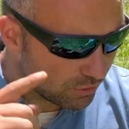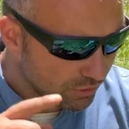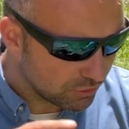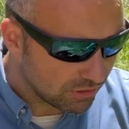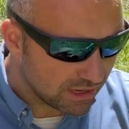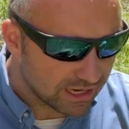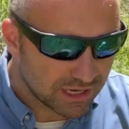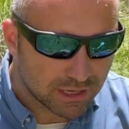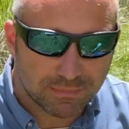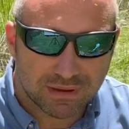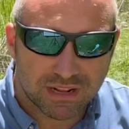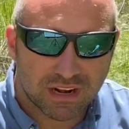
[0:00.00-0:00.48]

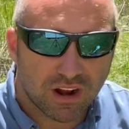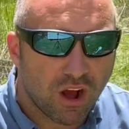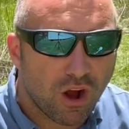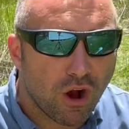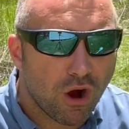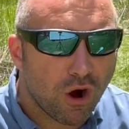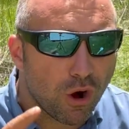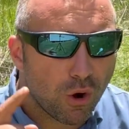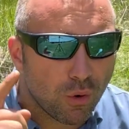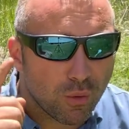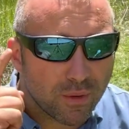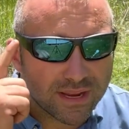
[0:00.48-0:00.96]
recommend
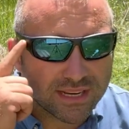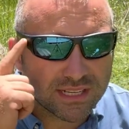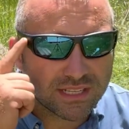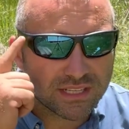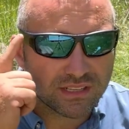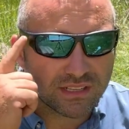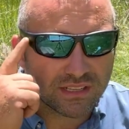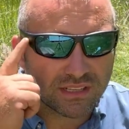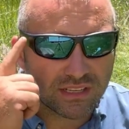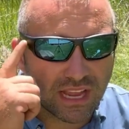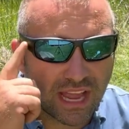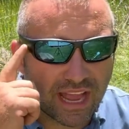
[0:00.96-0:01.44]
always
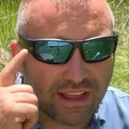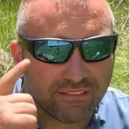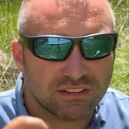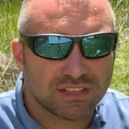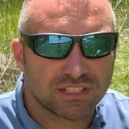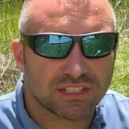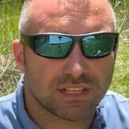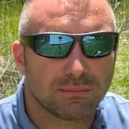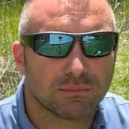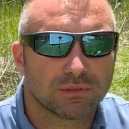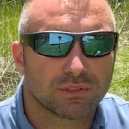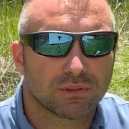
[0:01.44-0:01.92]
having
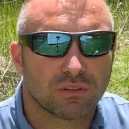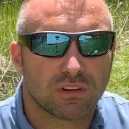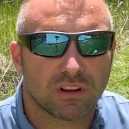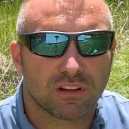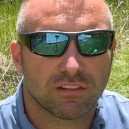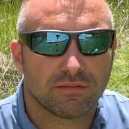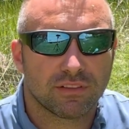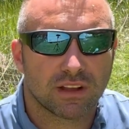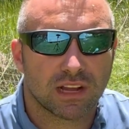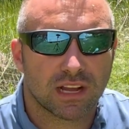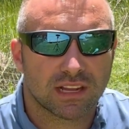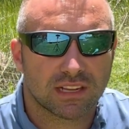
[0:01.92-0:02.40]
some sort
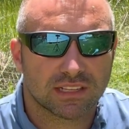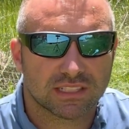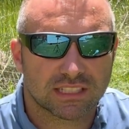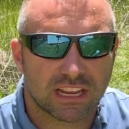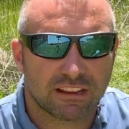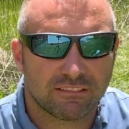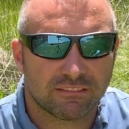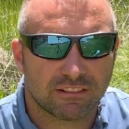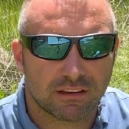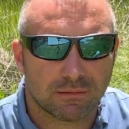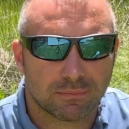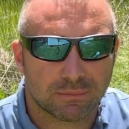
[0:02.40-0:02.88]
of
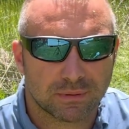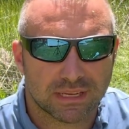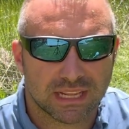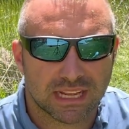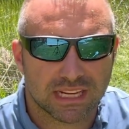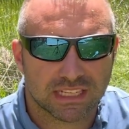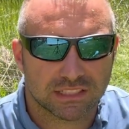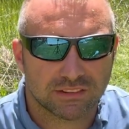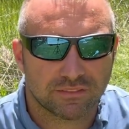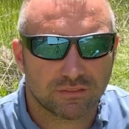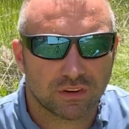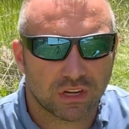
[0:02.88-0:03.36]
safety
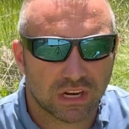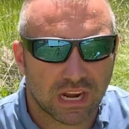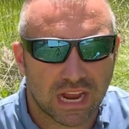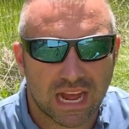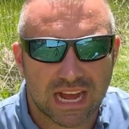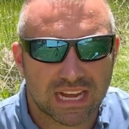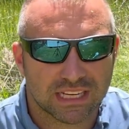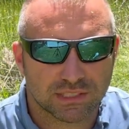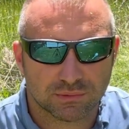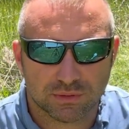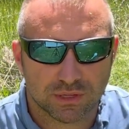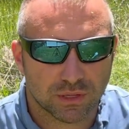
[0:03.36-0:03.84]
protection for your
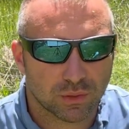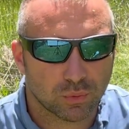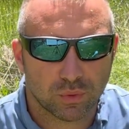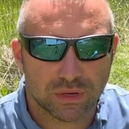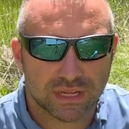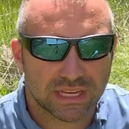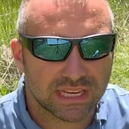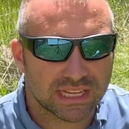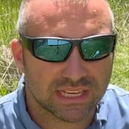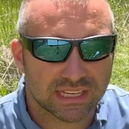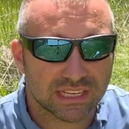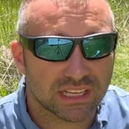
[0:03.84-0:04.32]
eyes when you're
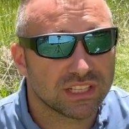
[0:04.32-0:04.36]
weed eating,